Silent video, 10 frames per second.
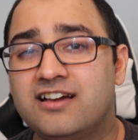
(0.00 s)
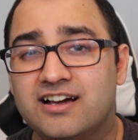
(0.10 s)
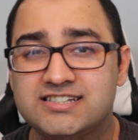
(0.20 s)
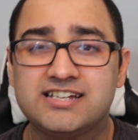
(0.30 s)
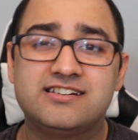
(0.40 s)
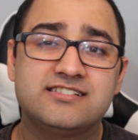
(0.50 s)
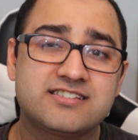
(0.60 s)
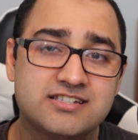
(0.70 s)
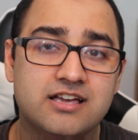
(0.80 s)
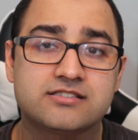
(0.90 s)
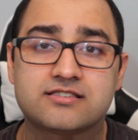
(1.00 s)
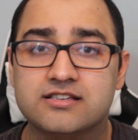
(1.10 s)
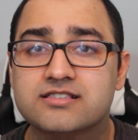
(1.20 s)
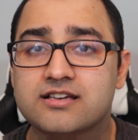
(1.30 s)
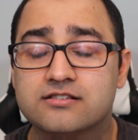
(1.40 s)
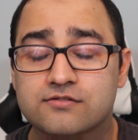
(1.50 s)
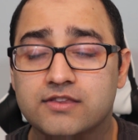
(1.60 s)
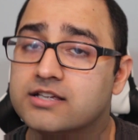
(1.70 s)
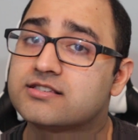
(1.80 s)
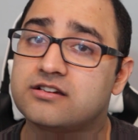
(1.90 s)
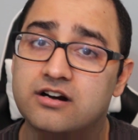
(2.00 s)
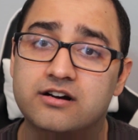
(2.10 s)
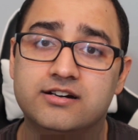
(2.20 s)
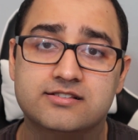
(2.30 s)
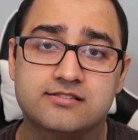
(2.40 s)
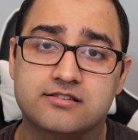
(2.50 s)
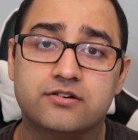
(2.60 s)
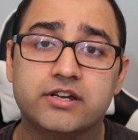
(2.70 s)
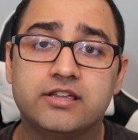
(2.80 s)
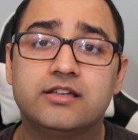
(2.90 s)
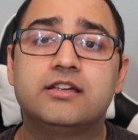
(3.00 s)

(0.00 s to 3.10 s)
attendance, tests, these kinds of things are necessary.